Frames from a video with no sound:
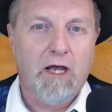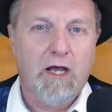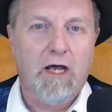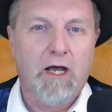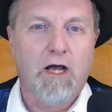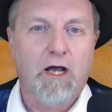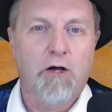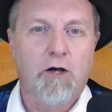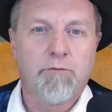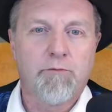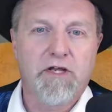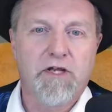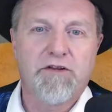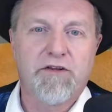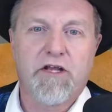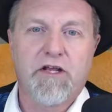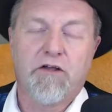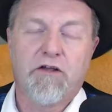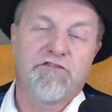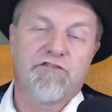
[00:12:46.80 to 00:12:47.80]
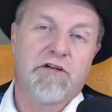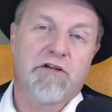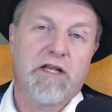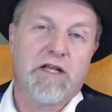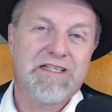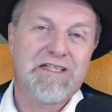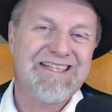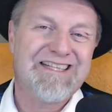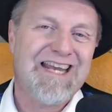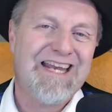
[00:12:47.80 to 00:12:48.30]
They also
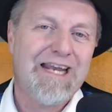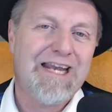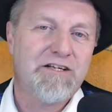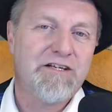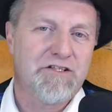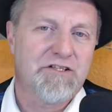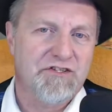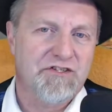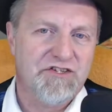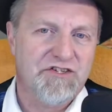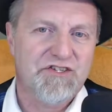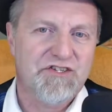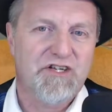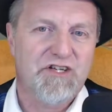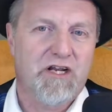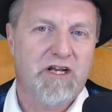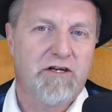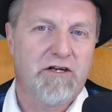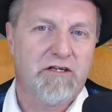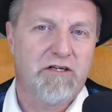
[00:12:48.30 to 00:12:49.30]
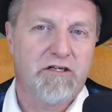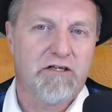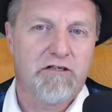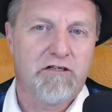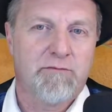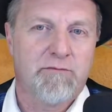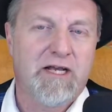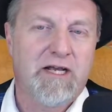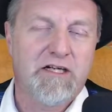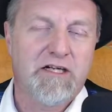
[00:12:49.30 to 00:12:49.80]
got the cadence and
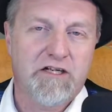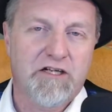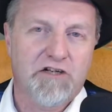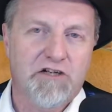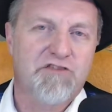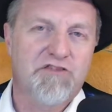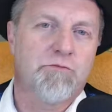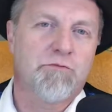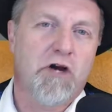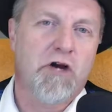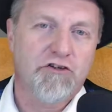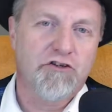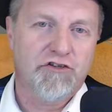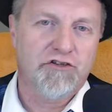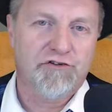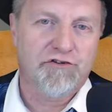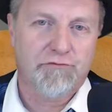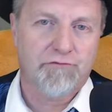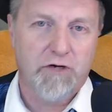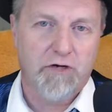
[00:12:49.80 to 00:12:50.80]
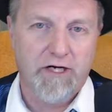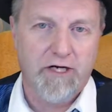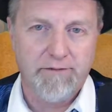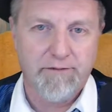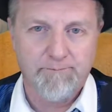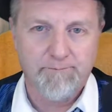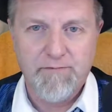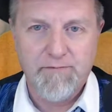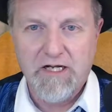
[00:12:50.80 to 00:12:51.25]
idiomatic expressions right.